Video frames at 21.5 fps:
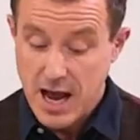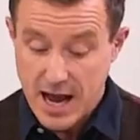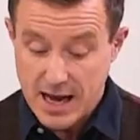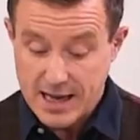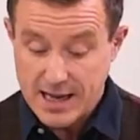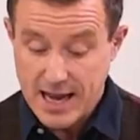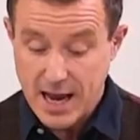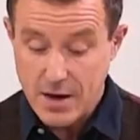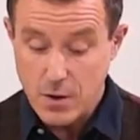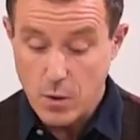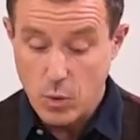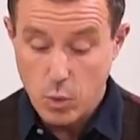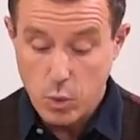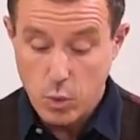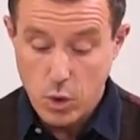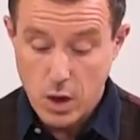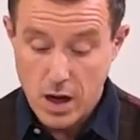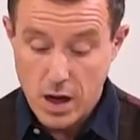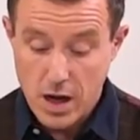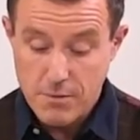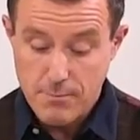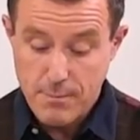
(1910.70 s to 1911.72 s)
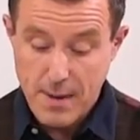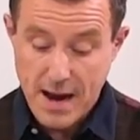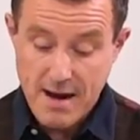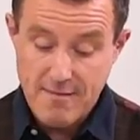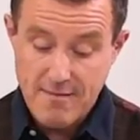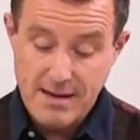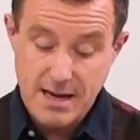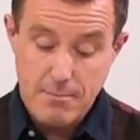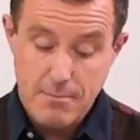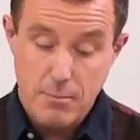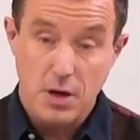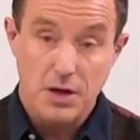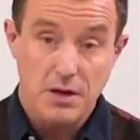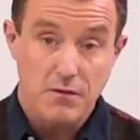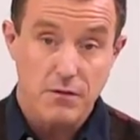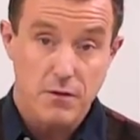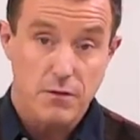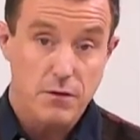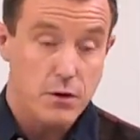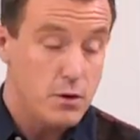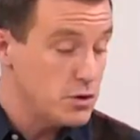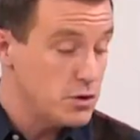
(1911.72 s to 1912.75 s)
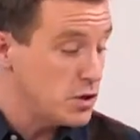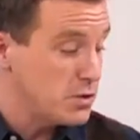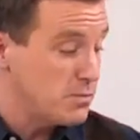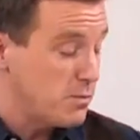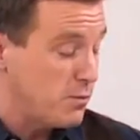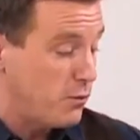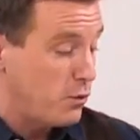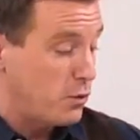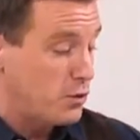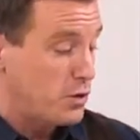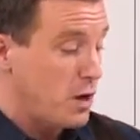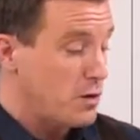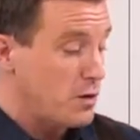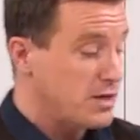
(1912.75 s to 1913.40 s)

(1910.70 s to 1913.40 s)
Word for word: Again, worth bearing in mind. If you've used those before, no